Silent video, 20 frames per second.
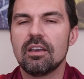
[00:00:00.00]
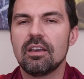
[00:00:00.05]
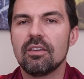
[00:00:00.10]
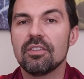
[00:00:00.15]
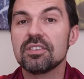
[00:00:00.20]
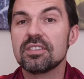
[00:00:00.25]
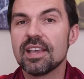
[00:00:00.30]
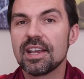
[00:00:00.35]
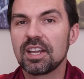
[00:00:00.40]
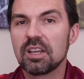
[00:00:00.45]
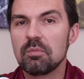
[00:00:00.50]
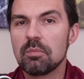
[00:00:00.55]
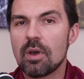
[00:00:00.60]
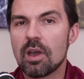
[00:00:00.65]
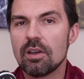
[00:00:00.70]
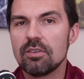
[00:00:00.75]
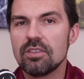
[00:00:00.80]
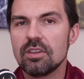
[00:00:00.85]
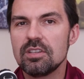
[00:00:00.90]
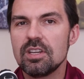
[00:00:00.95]
The second
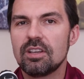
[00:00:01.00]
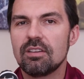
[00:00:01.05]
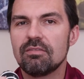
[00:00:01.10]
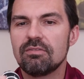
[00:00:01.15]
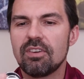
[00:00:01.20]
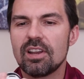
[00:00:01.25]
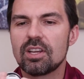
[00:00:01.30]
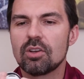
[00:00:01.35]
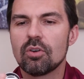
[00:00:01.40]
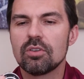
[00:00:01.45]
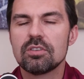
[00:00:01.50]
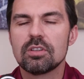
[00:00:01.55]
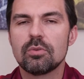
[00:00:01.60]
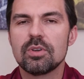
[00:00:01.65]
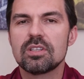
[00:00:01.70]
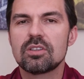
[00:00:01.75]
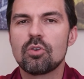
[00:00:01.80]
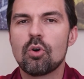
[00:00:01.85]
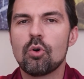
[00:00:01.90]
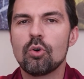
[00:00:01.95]
mode that you can flick onto
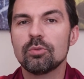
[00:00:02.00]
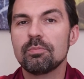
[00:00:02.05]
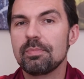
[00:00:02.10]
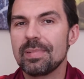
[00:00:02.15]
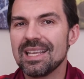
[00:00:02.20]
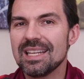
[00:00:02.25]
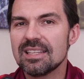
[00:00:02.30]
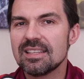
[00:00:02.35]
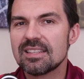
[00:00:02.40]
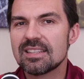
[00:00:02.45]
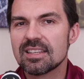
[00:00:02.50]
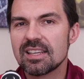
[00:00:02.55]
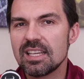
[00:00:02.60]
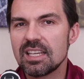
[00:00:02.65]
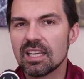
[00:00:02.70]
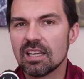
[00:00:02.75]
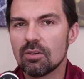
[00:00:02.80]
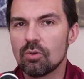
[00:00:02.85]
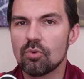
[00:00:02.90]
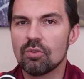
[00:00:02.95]
is called pin
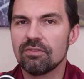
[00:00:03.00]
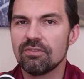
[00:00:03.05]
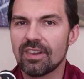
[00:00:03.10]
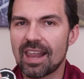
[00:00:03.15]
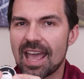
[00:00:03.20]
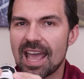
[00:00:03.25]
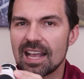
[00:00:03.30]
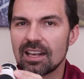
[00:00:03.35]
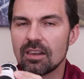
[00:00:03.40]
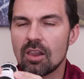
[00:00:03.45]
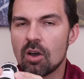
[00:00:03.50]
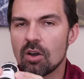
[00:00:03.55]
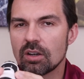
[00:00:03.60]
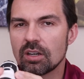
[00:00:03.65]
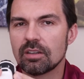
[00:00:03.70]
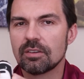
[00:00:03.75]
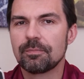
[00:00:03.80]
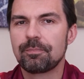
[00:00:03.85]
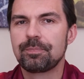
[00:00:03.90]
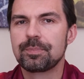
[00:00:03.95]
seeker or flag lock.